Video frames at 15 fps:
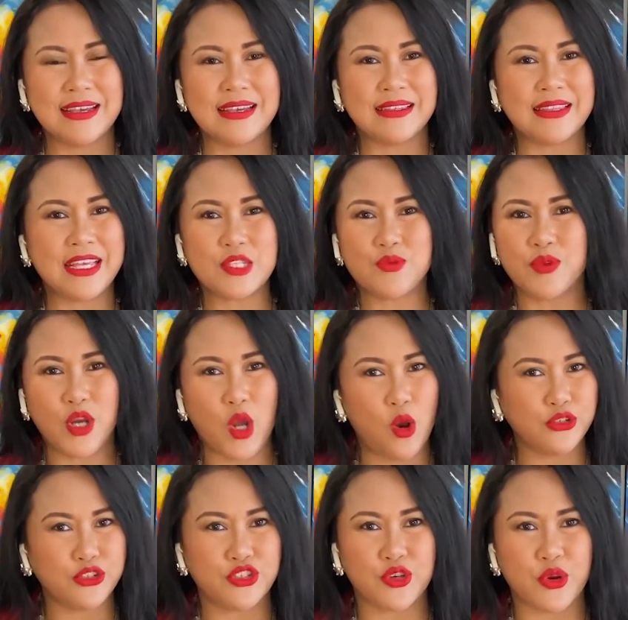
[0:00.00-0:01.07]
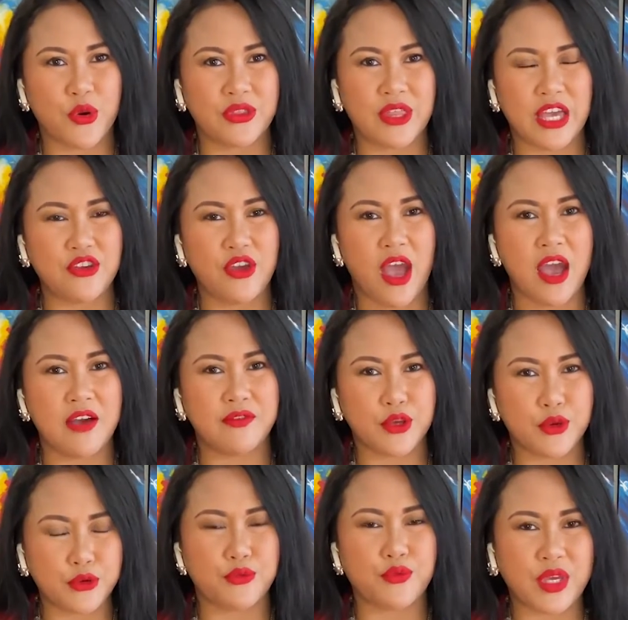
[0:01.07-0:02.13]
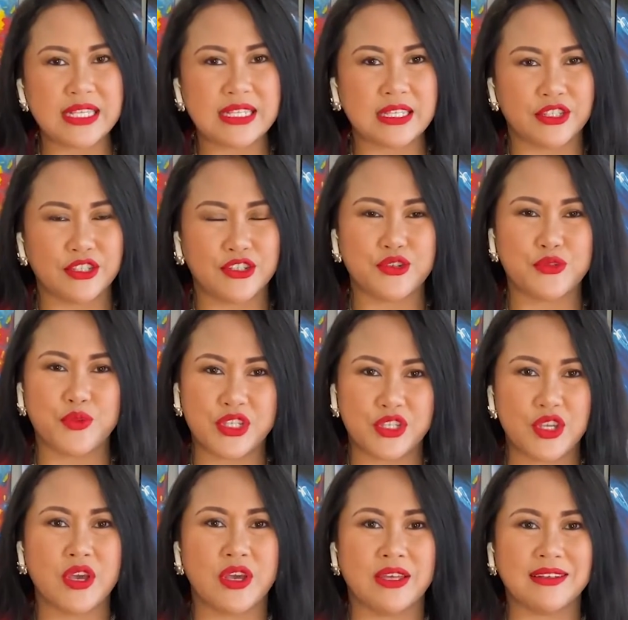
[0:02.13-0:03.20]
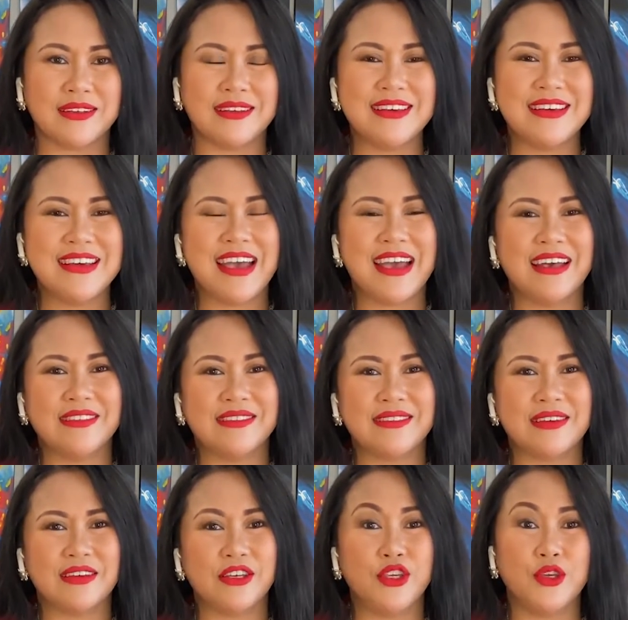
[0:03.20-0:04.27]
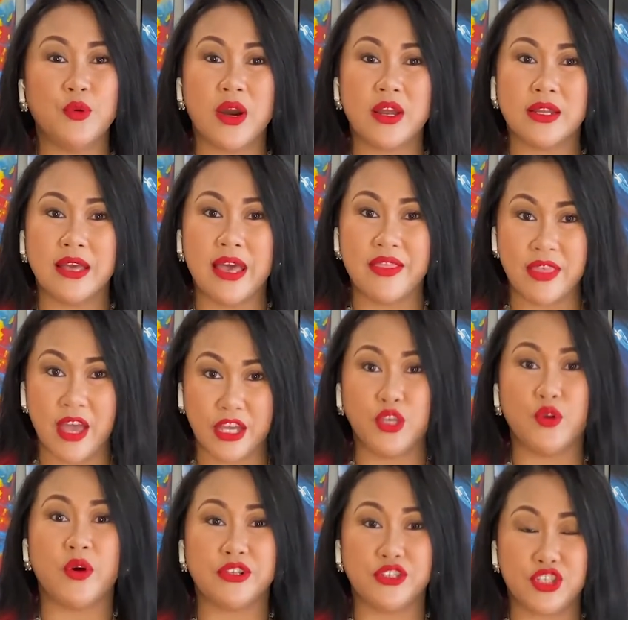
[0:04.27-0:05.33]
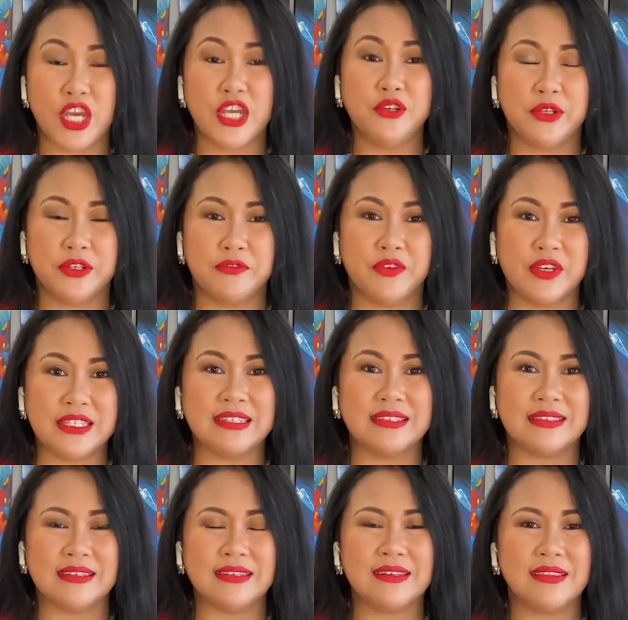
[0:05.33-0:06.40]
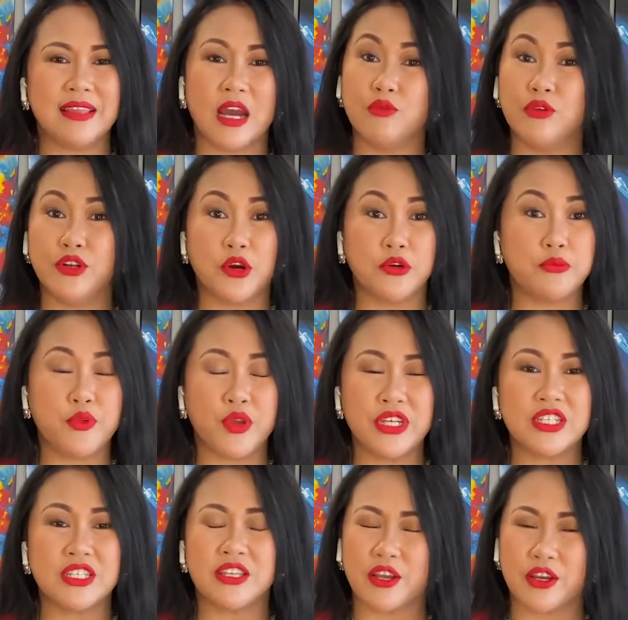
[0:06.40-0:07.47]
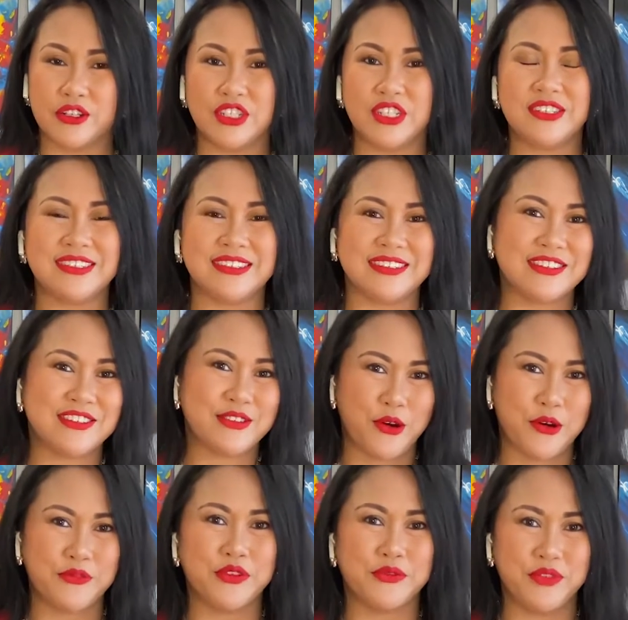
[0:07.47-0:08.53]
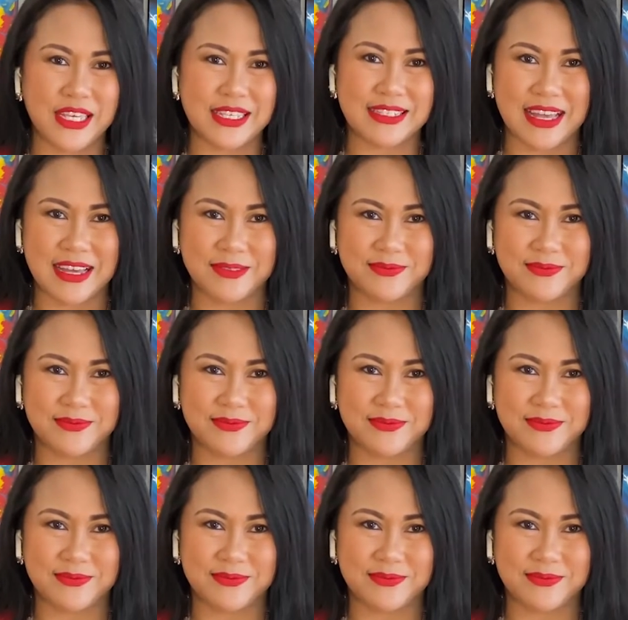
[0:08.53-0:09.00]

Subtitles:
This will all show that you have a good reasons to return and that you are a genuine visitor that will not breach the conditions of the visa.